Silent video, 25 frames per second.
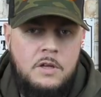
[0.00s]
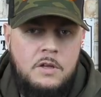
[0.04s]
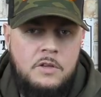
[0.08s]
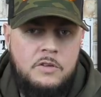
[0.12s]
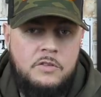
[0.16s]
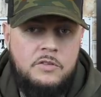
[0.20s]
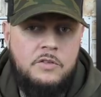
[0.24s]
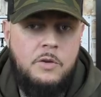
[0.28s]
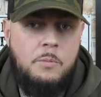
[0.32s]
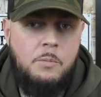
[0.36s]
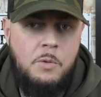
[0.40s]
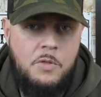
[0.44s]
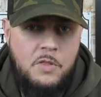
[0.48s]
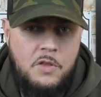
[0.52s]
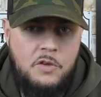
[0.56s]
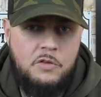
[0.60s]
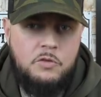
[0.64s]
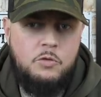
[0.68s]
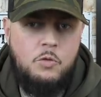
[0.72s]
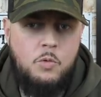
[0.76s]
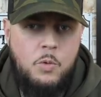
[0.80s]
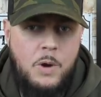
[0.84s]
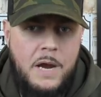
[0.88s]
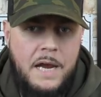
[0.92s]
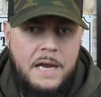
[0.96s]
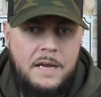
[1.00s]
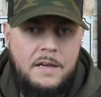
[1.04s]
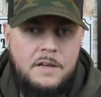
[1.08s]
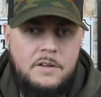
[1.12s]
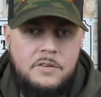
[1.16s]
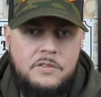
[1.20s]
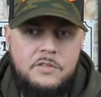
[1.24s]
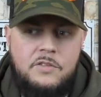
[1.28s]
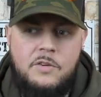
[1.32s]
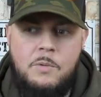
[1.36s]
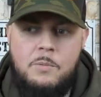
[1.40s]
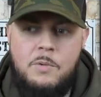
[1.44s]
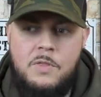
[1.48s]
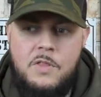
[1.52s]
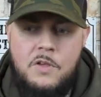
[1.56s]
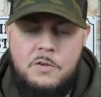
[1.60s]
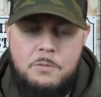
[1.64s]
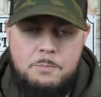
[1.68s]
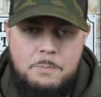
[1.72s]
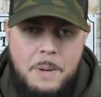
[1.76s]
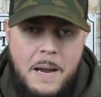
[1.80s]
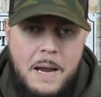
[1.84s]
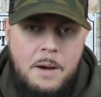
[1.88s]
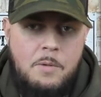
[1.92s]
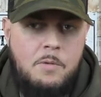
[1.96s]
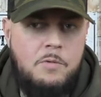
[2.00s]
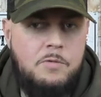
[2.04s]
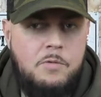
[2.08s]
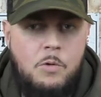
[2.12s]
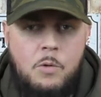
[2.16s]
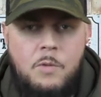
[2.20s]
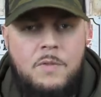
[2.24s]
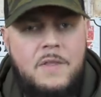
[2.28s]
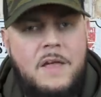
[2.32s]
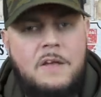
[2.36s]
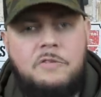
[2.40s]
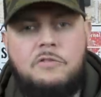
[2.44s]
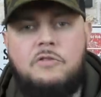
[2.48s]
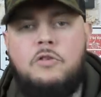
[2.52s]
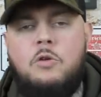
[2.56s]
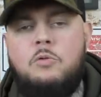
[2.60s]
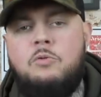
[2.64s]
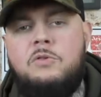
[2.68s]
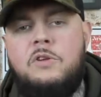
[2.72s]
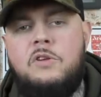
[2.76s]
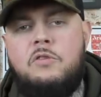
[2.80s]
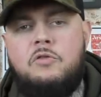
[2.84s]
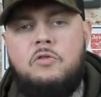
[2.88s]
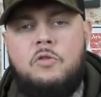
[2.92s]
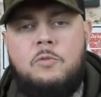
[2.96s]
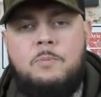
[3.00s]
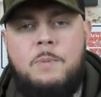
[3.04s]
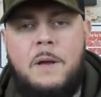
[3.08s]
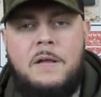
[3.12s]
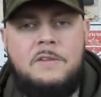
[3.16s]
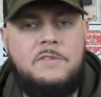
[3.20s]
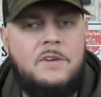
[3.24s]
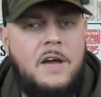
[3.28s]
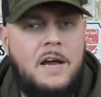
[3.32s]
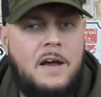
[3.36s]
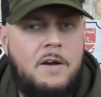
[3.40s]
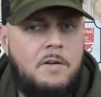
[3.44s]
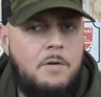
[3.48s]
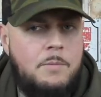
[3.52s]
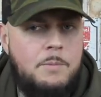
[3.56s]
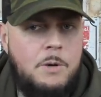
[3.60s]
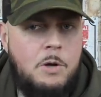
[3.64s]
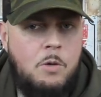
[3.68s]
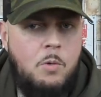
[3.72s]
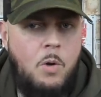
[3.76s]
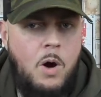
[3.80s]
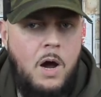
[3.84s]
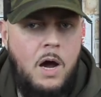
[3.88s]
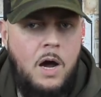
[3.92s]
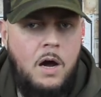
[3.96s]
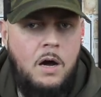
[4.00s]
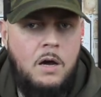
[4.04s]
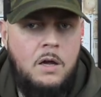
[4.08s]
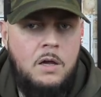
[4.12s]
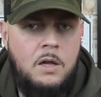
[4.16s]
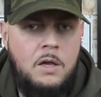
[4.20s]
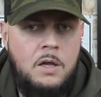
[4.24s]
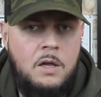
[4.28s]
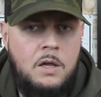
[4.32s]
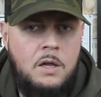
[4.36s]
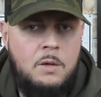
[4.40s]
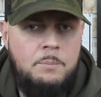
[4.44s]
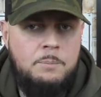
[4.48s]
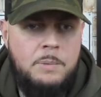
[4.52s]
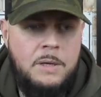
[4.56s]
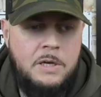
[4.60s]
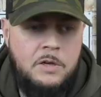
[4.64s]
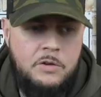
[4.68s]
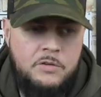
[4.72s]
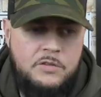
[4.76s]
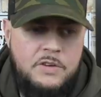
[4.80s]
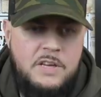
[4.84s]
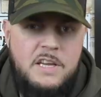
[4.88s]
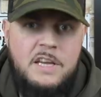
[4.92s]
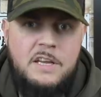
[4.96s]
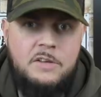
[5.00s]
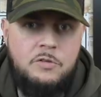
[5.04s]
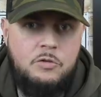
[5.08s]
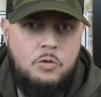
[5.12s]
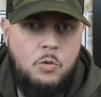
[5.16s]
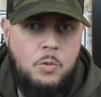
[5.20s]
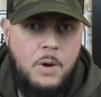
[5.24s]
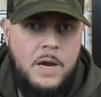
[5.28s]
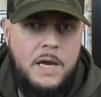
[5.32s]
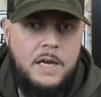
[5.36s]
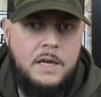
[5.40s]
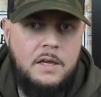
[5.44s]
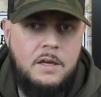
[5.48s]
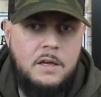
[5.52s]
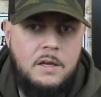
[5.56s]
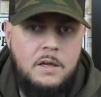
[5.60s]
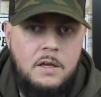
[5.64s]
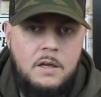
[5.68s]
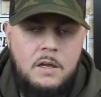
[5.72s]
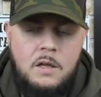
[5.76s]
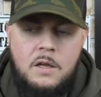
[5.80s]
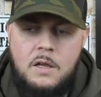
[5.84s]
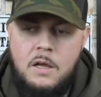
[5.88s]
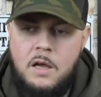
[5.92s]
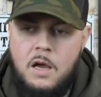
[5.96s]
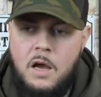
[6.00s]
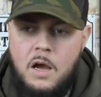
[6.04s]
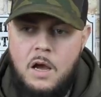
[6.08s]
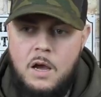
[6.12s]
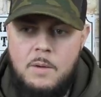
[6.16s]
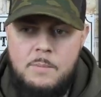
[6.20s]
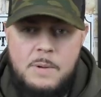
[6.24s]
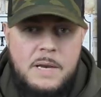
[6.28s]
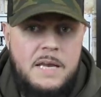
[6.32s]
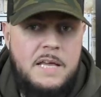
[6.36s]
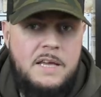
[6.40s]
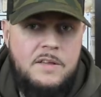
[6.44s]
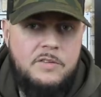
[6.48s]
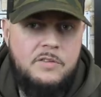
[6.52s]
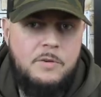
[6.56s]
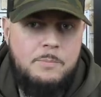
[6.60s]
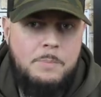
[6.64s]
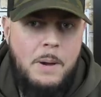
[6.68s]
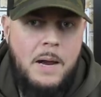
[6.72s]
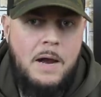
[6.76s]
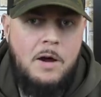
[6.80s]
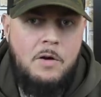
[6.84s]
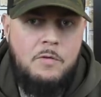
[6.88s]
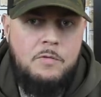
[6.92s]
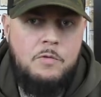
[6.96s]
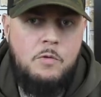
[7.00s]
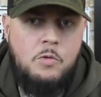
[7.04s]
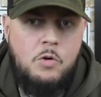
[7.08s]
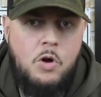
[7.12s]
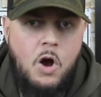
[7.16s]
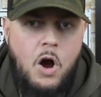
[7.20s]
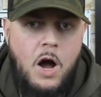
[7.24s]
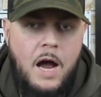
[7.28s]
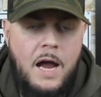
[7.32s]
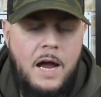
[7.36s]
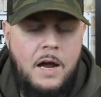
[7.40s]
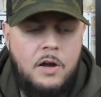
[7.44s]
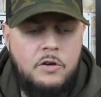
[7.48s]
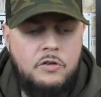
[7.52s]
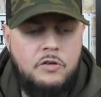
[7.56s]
Someone that's quick, someone that's powerful. And that's no disrespect to Harry Maguire, because he is quick and he is a powerful guy.